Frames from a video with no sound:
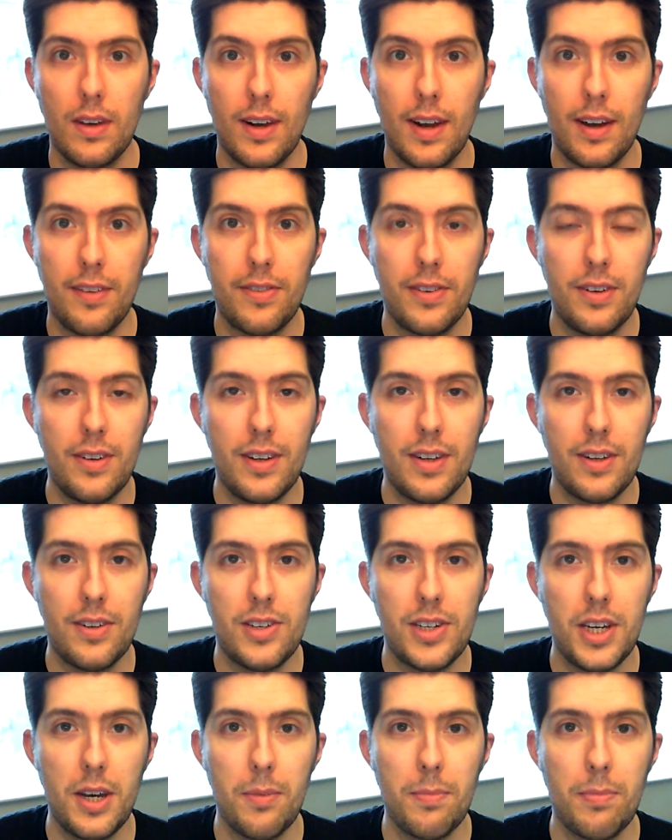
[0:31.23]
afternoon
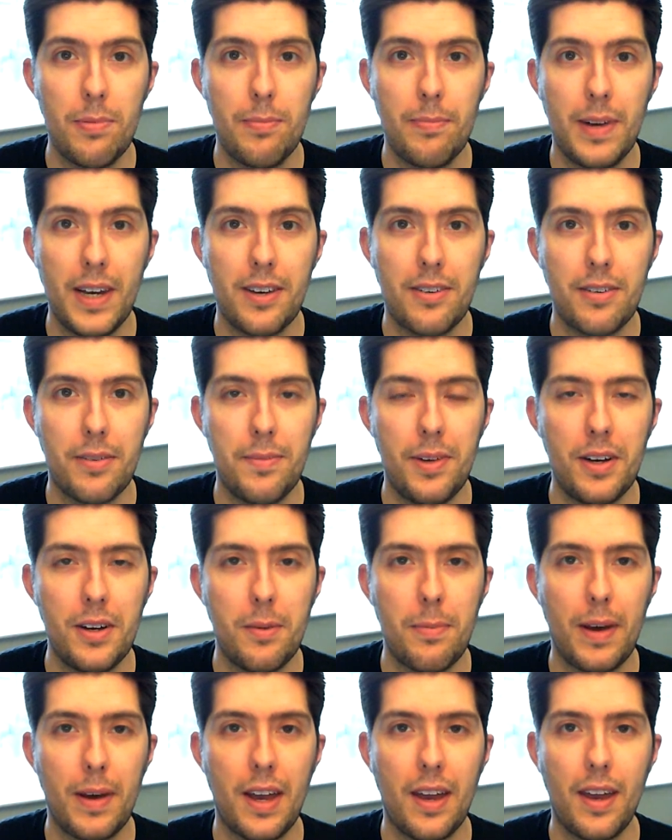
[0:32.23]
YouTube, Mikey
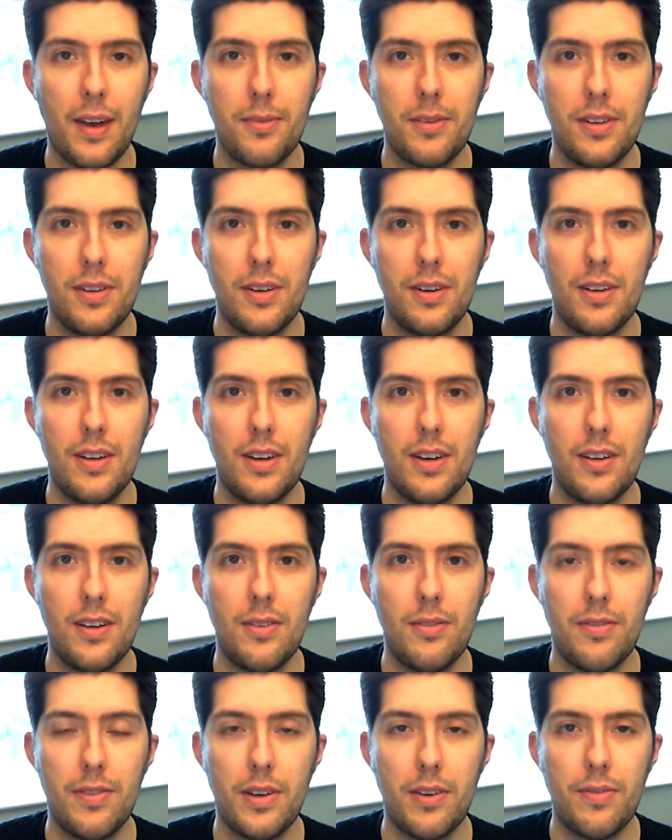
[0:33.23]
Grimlock back again with another
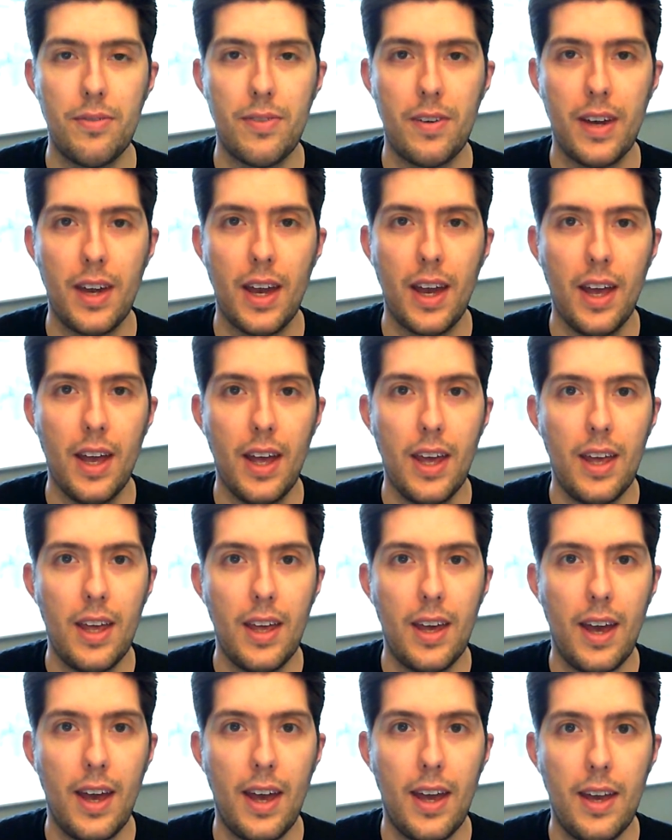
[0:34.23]
review for you.
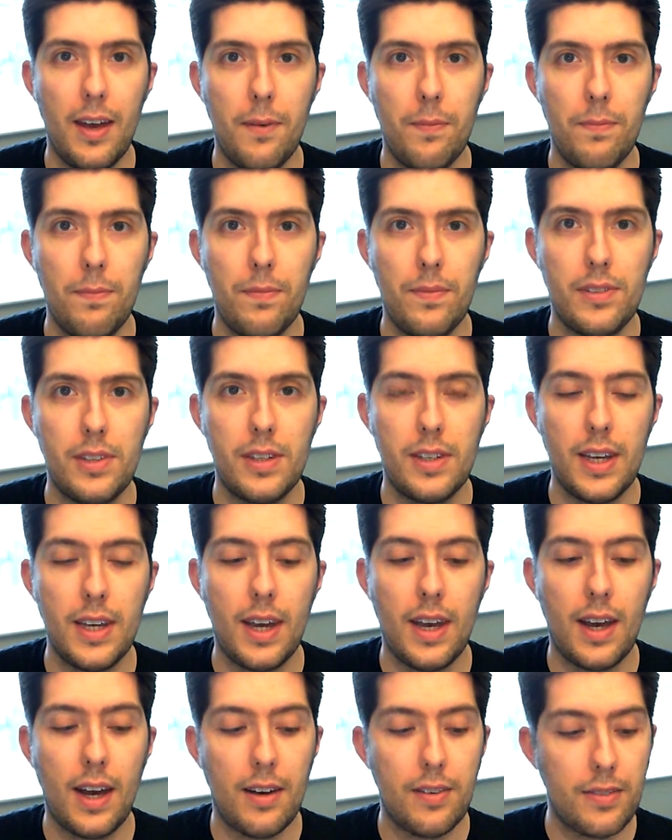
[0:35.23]

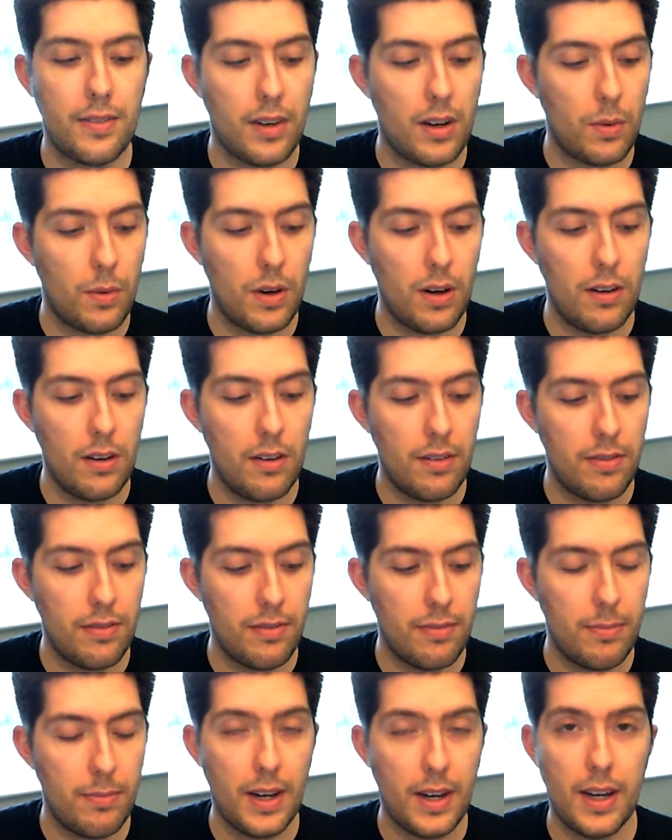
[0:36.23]
Today I've got one
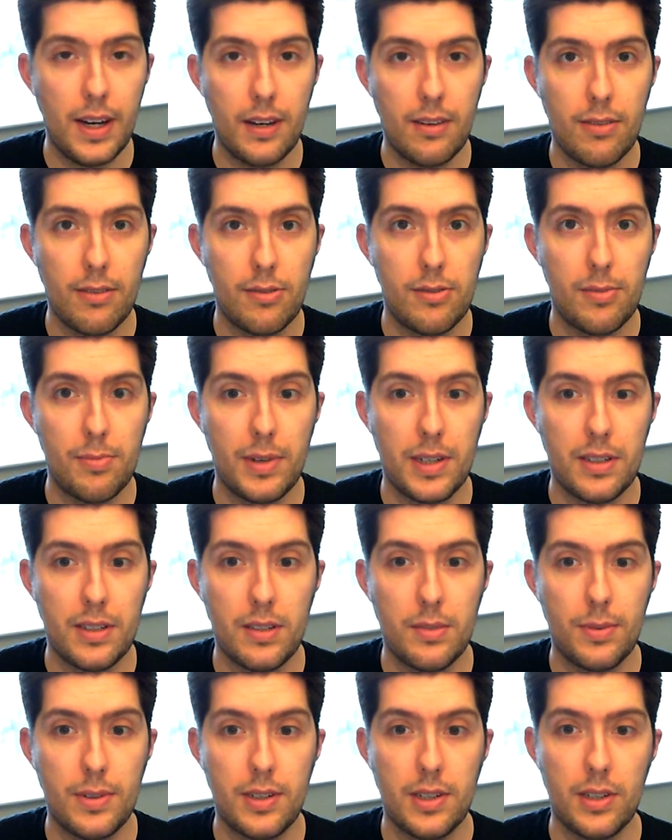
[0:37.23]
of my Christmas
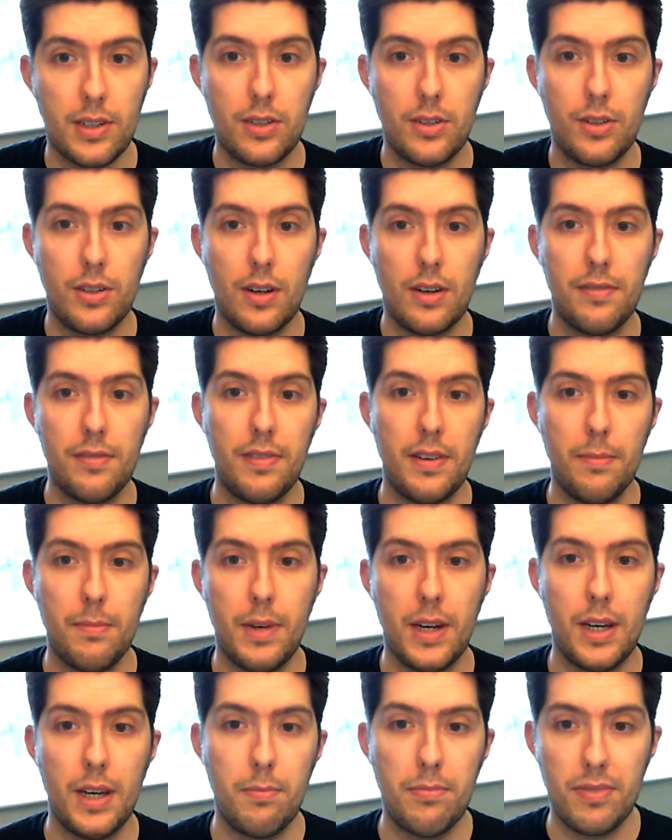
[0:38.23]
presents which I showed off in
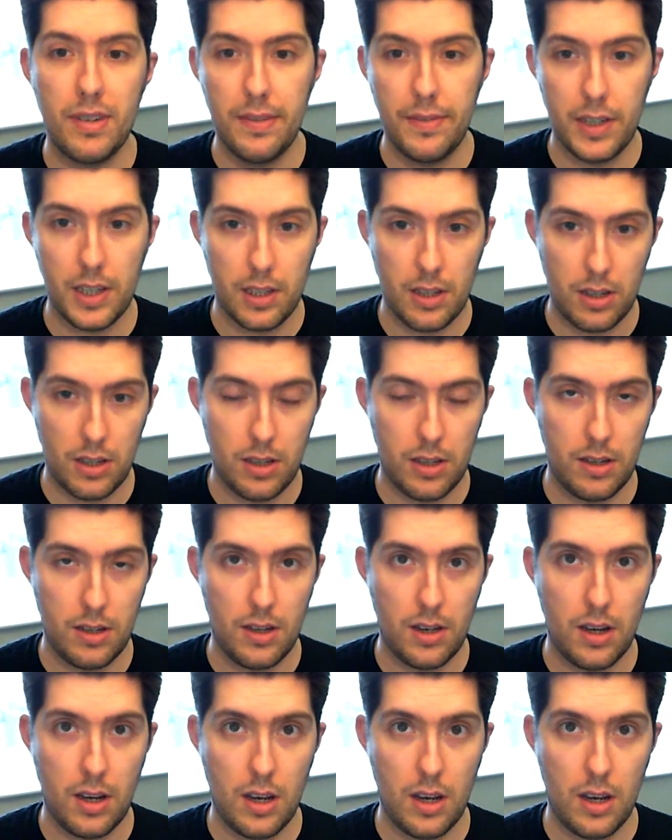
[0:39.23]
my previous